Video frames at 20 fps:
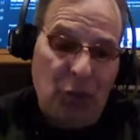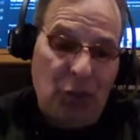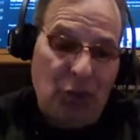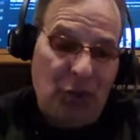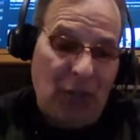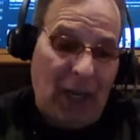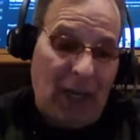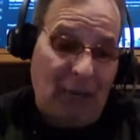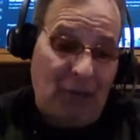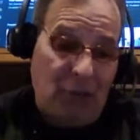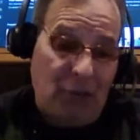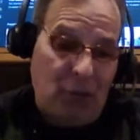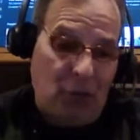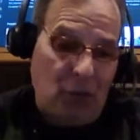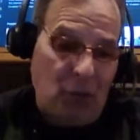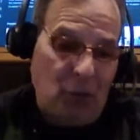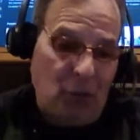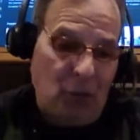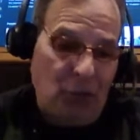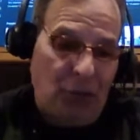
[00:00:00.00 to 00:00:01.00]
Safe
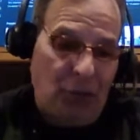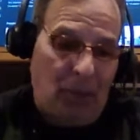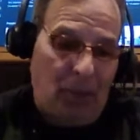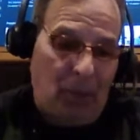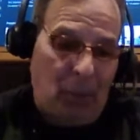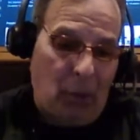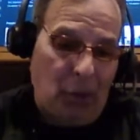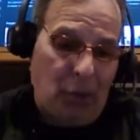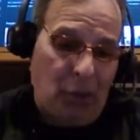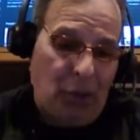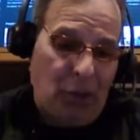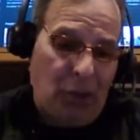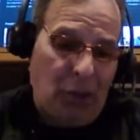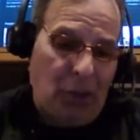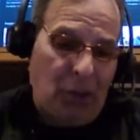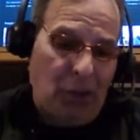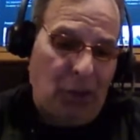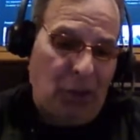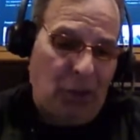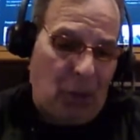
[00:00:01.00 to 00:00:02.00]
Schools Emergency
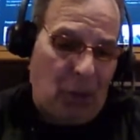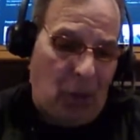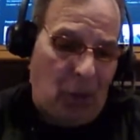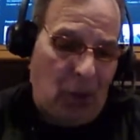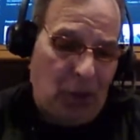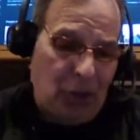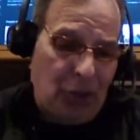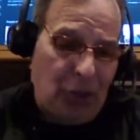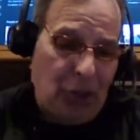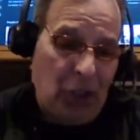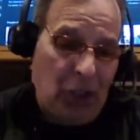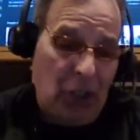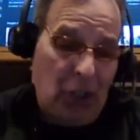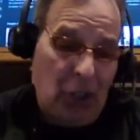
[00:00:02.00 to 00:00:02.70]
Response